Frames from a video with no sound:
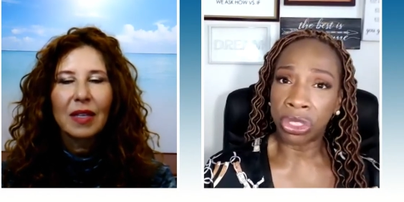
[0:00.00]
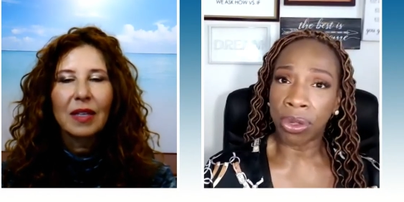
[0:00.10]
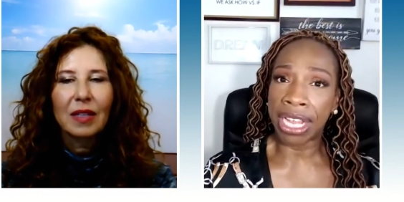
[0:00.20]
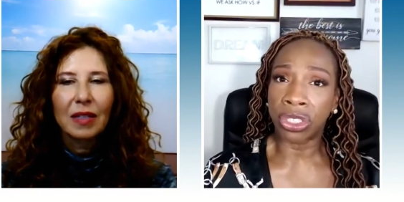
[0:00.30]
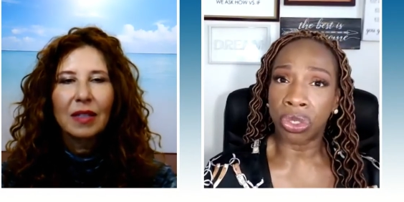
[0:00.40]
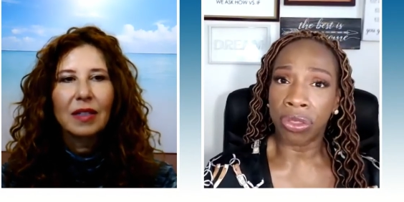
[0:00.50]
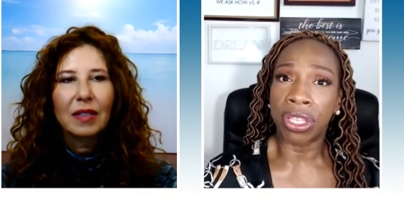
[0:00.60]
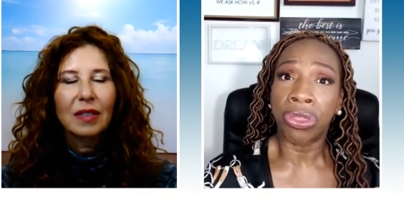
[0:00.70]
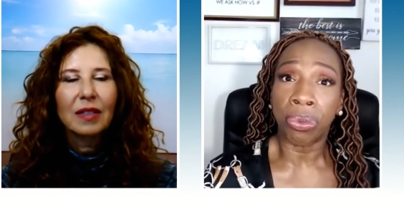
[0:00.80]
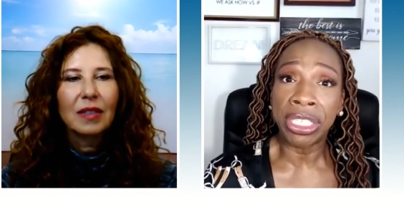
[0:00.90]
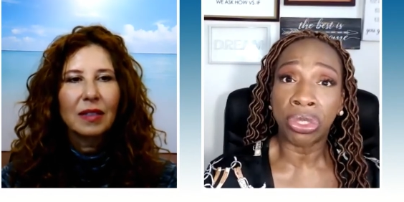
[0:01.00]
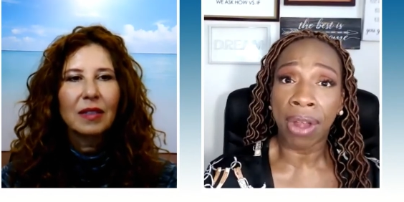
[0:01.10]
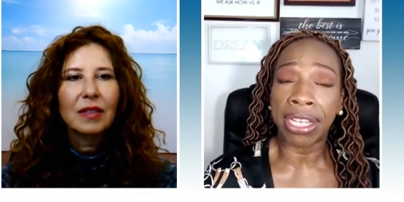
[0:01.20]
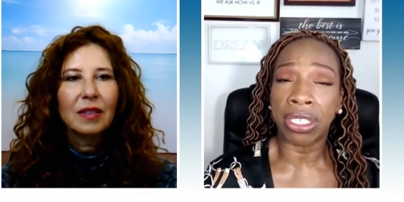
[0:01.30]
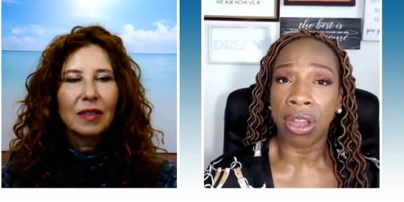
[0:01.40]
Speaker 1: three strikes, the three
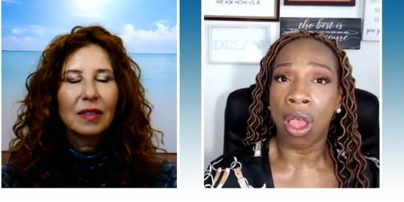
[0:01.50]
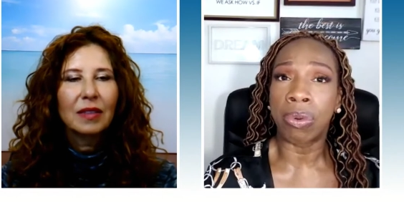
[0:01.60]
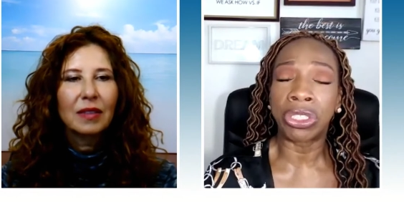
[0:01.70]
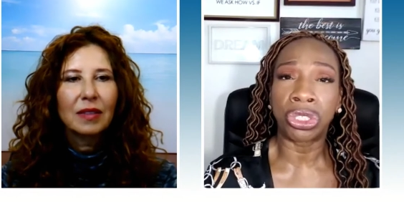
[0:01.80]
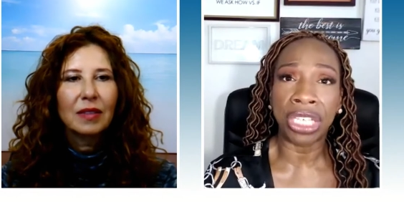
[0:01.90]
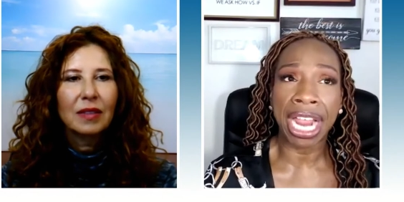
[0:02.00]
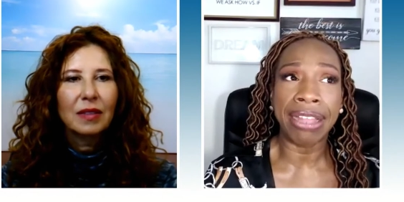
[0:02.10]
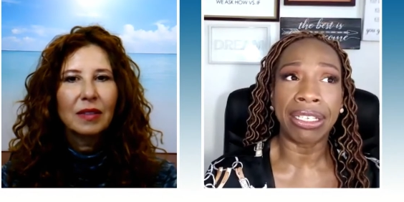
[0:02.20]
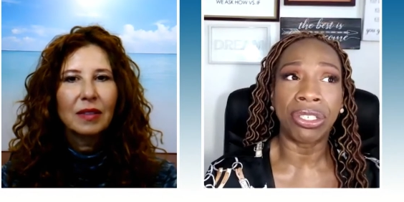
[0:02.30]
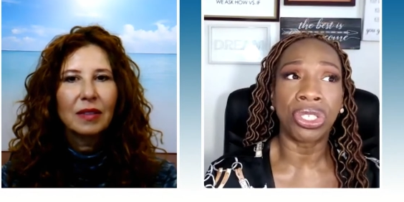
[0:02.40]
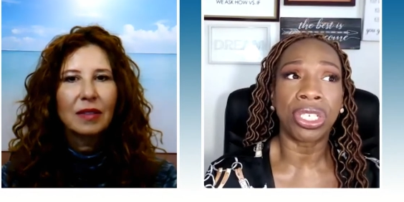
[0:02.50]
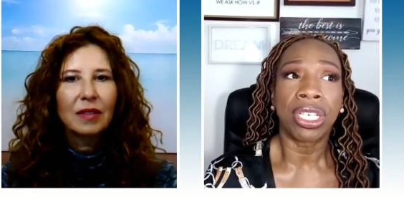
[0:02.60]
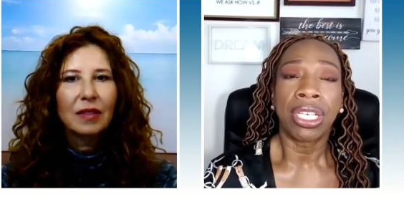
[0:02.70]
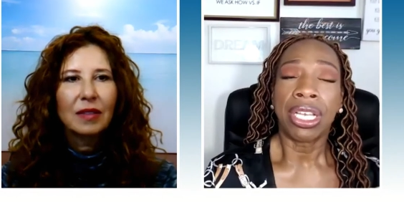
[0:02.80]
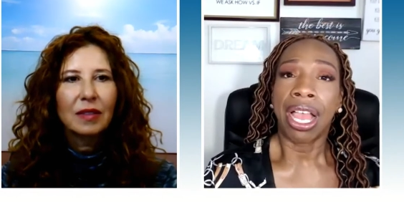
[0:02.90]
strikes law was
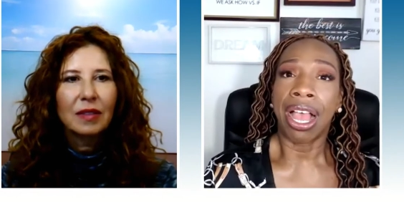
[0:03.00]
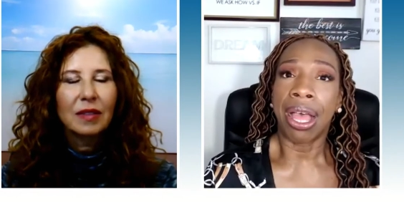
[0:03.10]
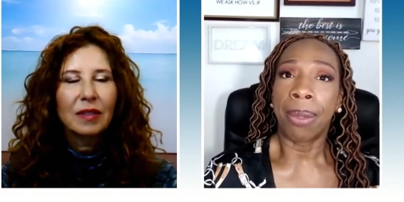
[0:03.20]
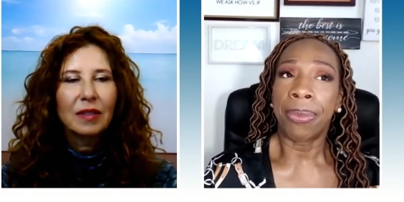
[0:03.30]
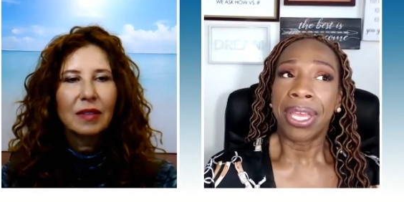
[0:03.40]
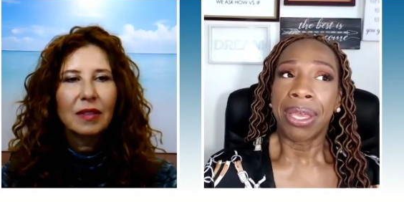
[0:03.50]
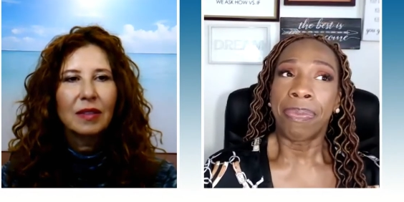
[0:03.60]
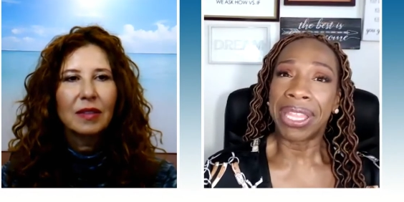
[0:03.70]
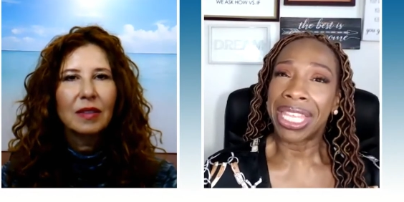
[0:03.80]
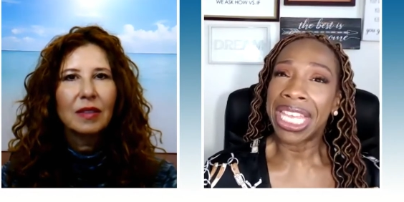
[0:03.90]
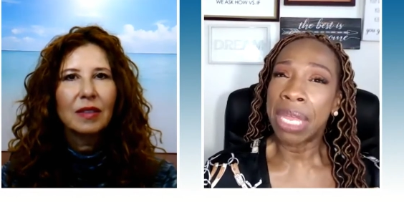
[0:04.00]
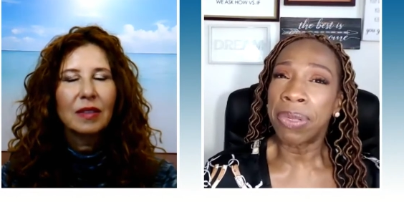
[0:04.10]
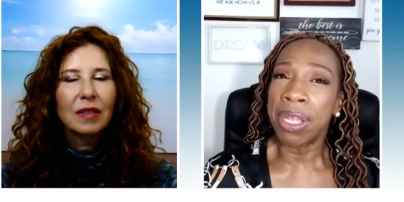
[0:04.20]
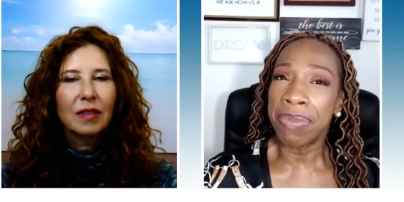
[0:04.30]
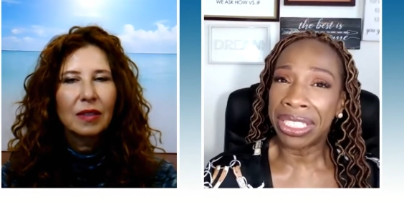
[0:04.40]
challenged, um, but the
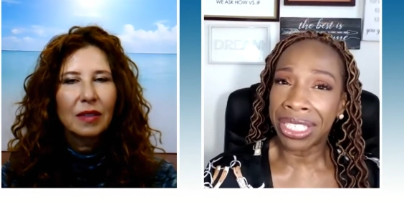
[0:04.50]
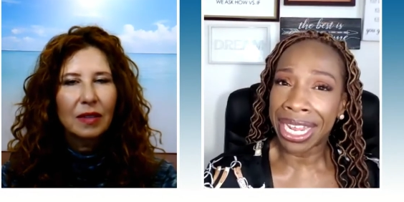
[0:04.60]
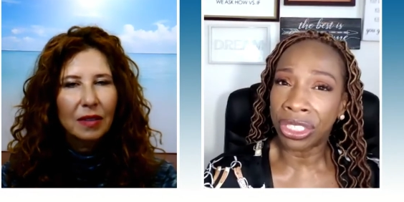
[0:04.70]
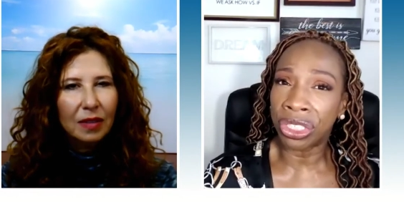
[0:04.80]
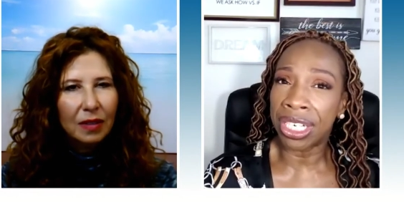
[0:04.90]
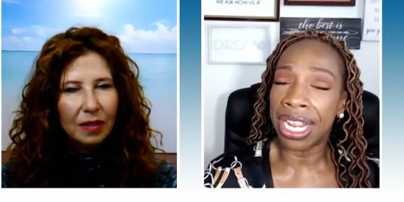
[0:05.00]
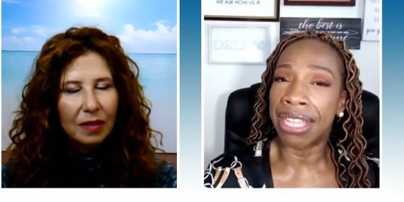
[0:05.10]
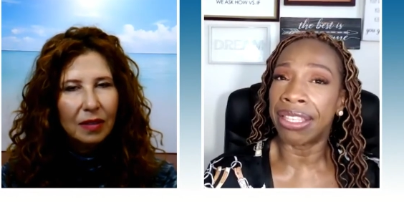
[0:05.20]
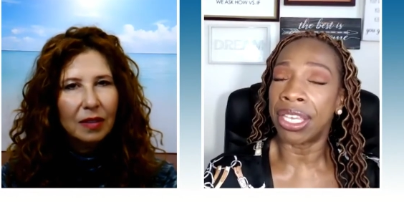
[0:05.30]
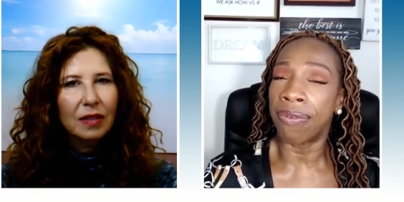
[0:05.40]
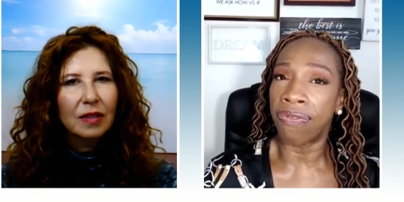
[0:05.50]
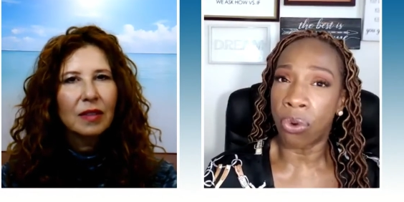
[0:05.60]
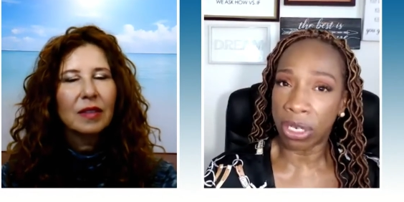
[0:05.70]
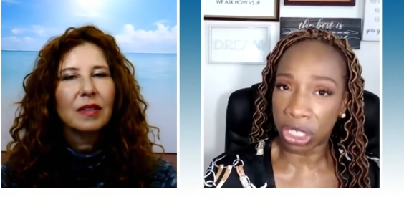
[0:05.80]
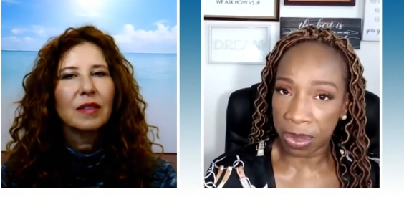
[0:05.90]
implementation and the
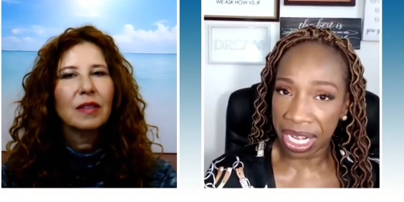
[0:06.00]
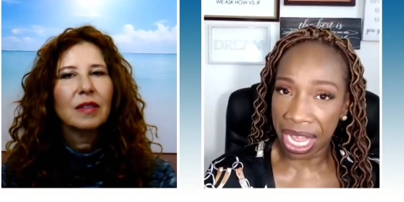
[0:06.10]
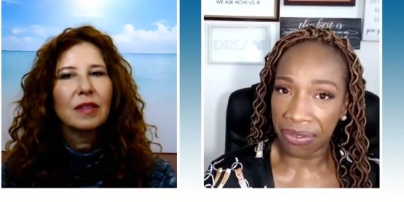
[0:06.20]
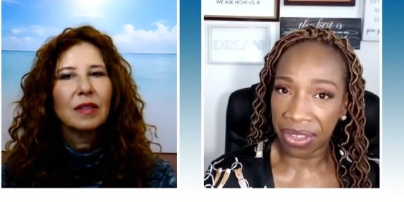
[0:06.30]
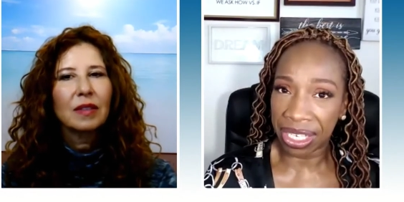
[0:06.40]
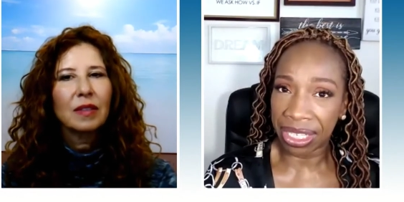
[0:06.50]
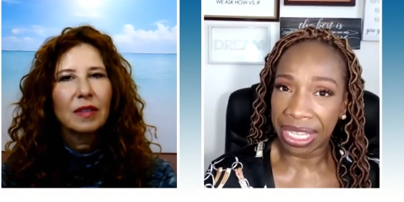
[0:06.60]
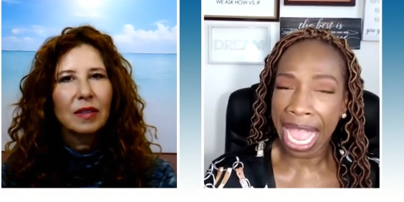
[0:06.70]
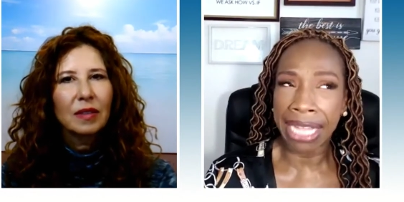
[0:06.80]
enforcement of it.